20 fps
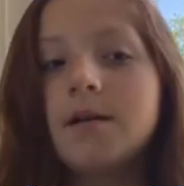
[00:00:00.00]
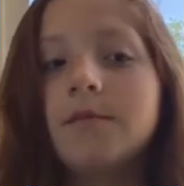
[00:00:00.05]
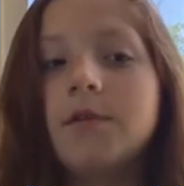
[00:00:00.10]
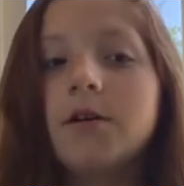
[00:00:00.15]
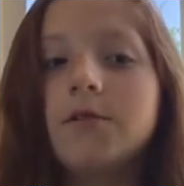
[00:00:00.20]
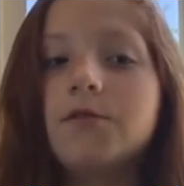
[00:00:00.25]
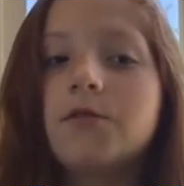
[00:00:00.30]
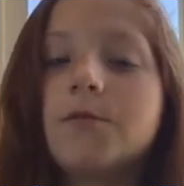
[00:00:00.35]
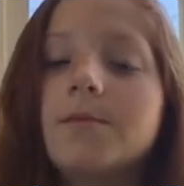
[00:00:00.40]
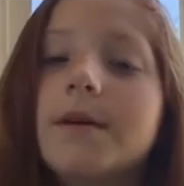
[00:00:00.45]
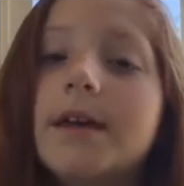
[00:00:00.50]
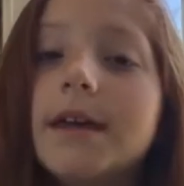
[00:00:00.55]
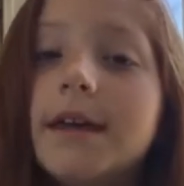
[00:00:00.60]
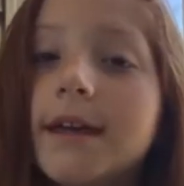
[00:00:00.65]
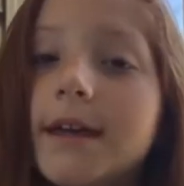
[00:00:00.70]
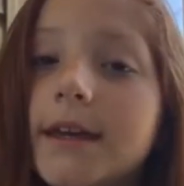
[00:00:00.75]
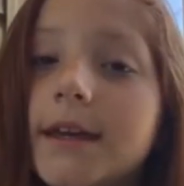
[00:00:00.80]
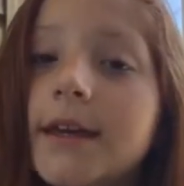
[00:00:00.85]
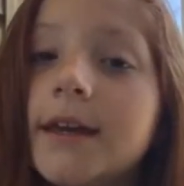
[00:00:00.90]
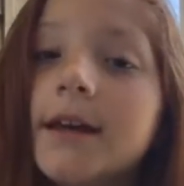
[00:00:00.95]
But for
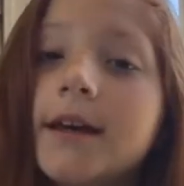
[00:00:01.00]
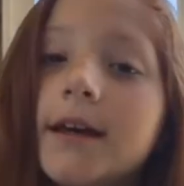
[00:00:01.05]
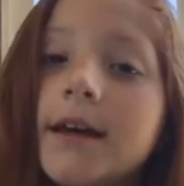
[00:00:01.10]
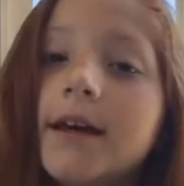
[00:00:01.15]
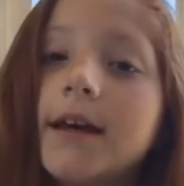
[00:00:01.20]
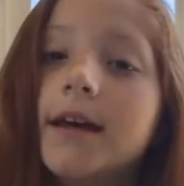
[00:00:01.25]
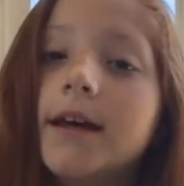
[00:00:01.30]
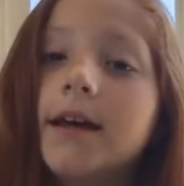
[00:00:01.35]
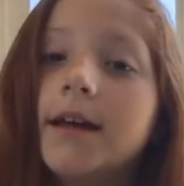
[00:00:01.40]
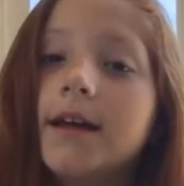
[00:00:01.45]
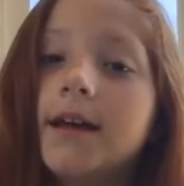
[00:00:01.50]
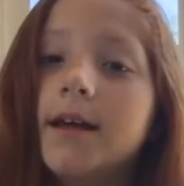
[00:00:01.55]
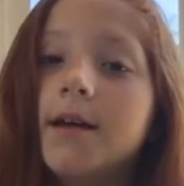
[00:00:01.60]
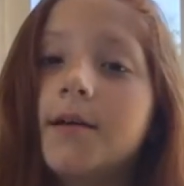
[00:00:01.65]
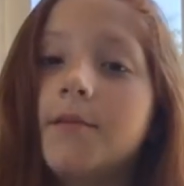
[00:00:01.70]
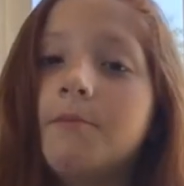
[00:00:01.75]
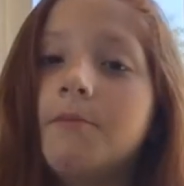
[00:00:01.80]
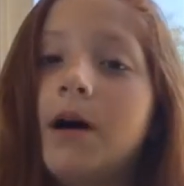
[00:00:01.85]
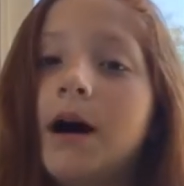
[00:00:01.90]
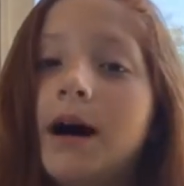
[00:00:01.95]
me,
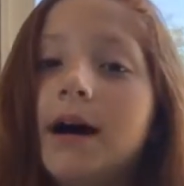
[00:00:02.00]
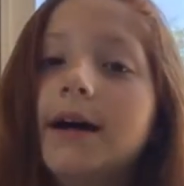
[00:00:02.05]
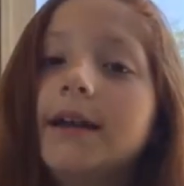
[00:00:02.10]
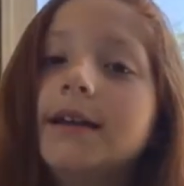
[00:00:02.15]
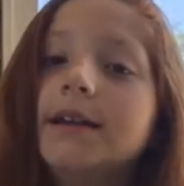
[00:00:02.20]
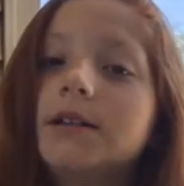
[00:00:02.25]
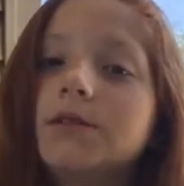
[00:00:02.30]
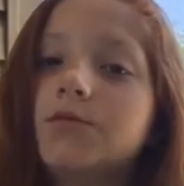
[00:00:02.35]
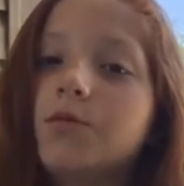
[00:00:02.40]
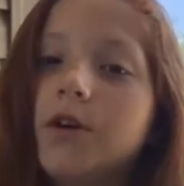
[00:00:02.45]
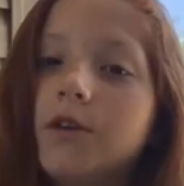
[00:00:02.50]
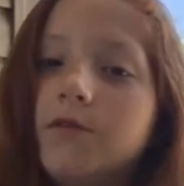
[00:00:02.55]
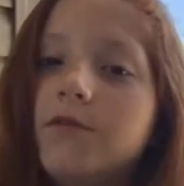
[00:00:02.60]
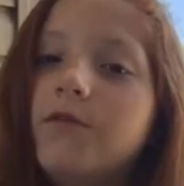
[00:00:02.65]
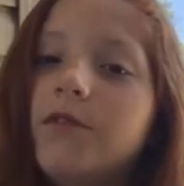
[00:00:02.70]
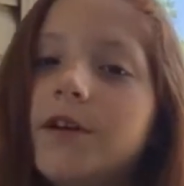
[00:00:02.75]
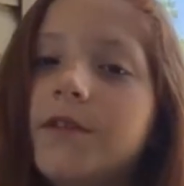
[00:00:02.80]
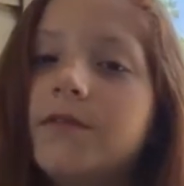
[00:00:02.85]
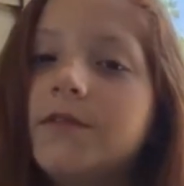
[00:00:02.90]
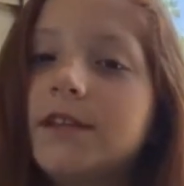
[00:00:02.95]
mine is
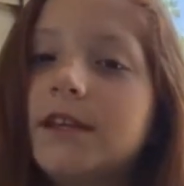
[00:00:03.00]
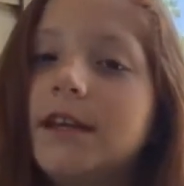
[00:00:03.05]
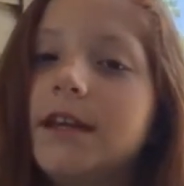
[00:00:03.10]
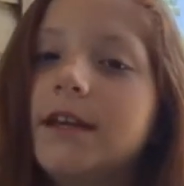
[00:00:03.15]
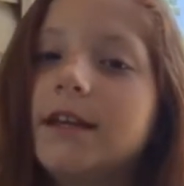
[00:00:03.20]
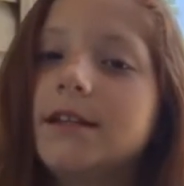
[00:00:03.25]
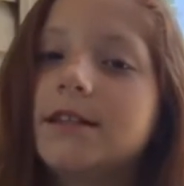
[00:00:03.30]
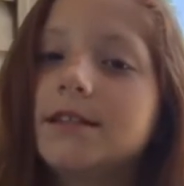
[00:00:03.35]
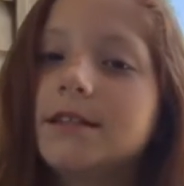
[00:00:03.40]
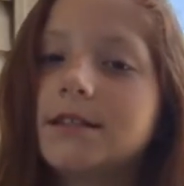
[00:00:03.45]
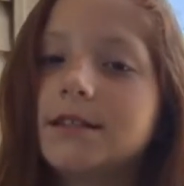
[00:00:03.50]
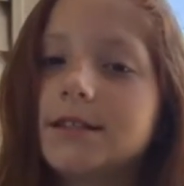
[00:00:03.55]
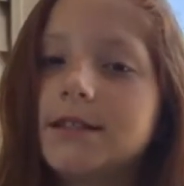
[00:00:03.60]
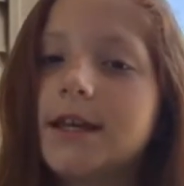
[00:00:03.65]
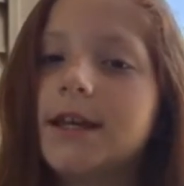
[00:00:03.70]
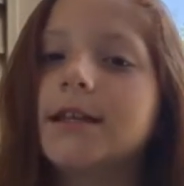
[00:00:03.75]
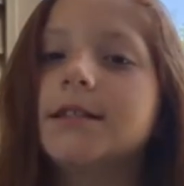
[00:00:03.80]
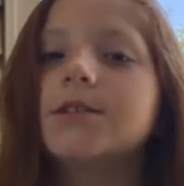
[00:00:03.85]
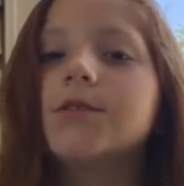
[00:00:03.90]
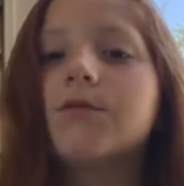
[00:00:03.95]
150. It
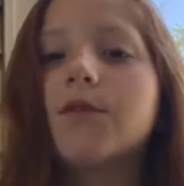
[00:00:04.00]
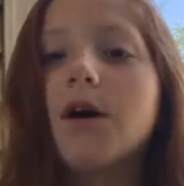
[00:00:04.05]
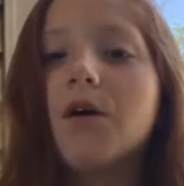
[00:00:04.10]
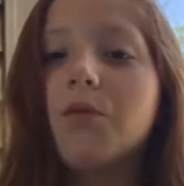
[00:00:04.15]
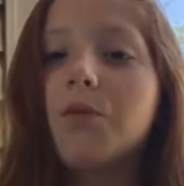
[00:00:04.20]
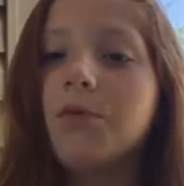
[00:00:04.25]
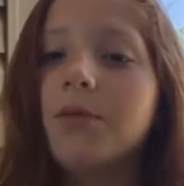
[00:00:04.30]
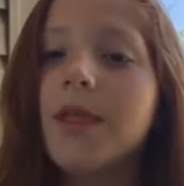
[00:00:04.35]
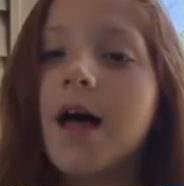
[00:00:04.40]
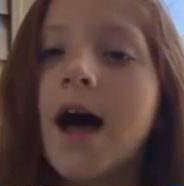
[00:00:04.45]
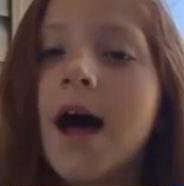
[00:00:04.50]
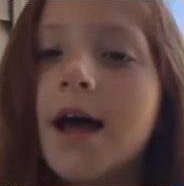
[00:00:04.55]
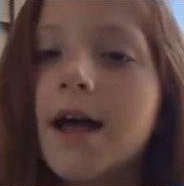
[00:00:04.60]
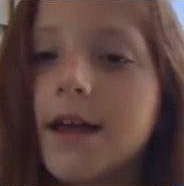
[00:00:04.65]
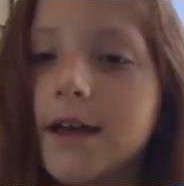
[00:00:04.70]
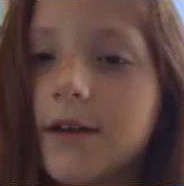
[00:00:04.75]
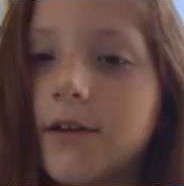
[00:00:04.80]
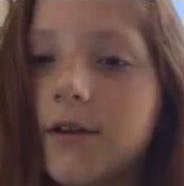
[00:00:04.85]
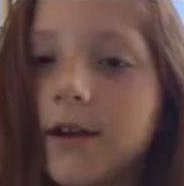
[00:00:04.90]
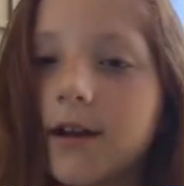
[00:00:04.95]
stays around that
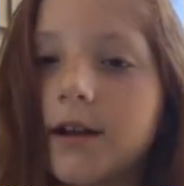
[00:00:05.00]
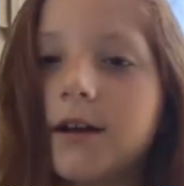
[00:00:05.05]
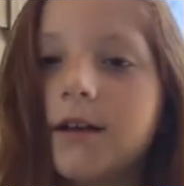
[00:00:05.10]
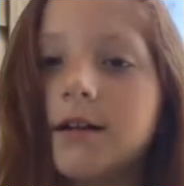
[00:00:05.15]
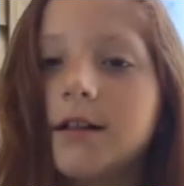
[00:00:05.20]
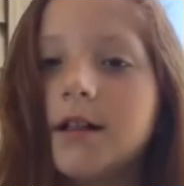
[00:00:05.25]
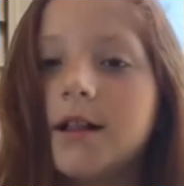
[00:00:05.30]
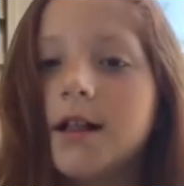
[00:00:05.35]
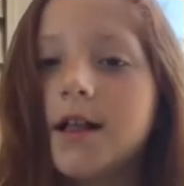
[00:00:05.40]
area.